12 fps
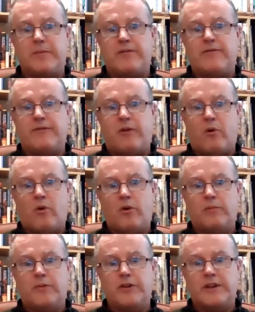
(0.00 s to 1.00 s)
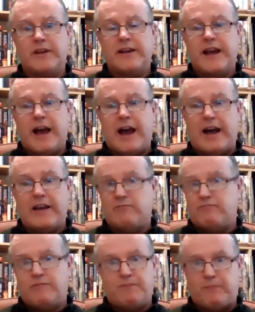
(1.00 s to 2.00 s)
They've been formed
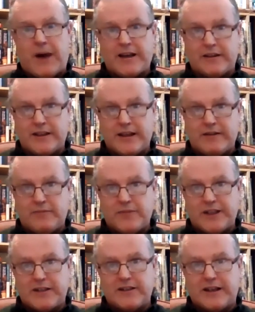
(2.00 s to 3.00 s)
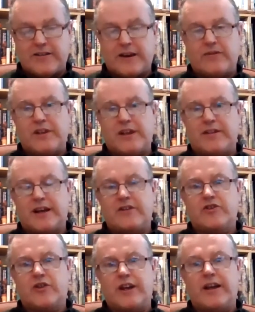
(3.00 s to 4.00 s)
back in the 16th, 17th
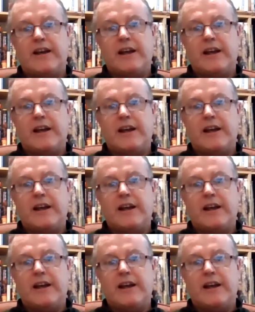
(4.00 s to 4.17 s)
century.